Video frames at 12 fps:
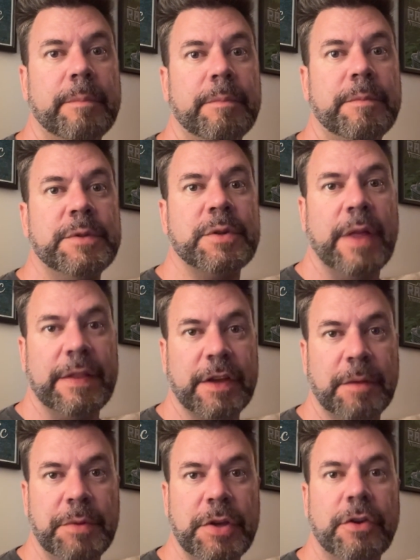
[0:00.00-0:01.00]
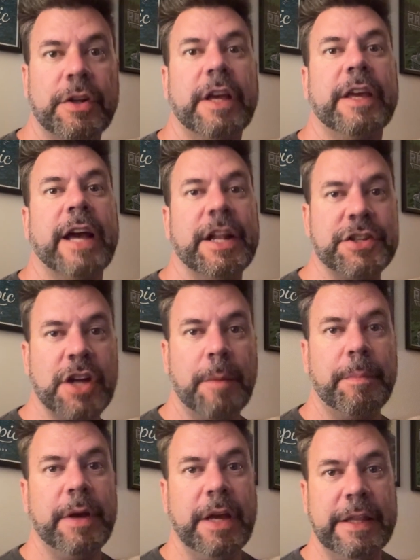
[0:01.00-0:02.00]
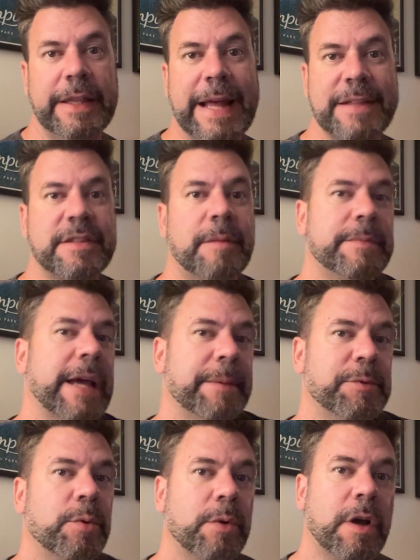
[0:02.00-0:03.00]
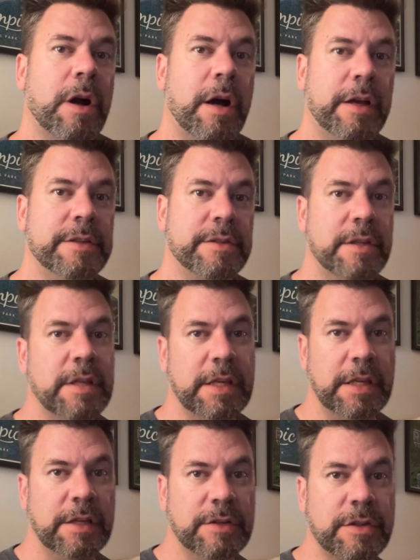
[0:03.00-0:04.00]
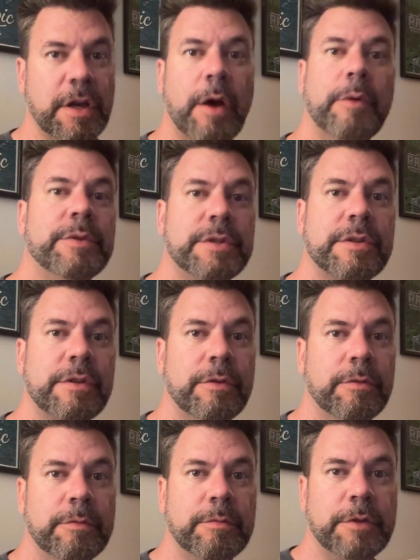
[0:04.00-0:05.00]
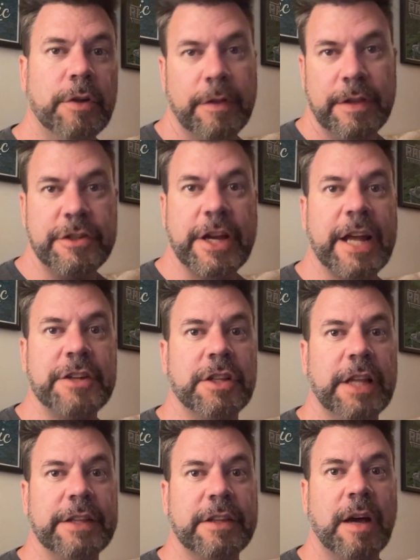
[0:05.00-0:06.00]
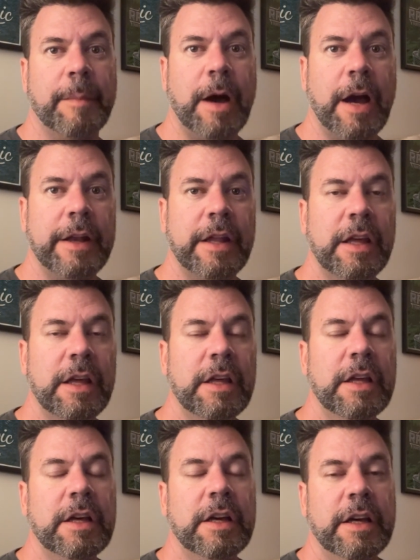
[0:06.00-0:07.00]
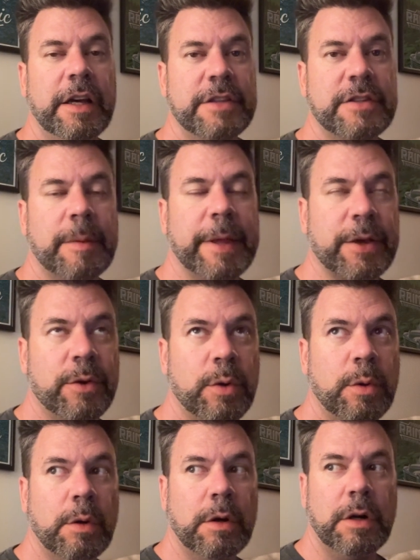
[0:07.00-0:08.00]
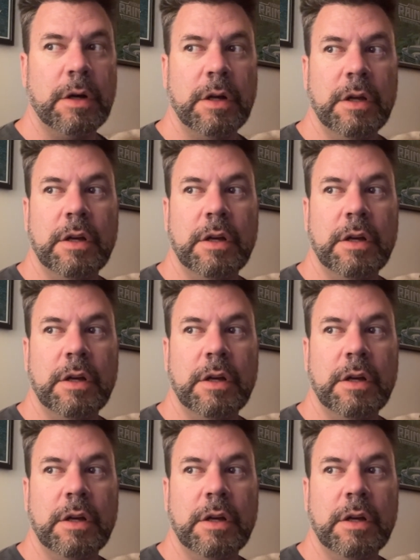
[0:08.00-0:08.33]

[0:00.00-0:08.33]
so that the computer can catch up. And that sometimes will cause these codes or the check engine light to come on. And so I'm like, cool.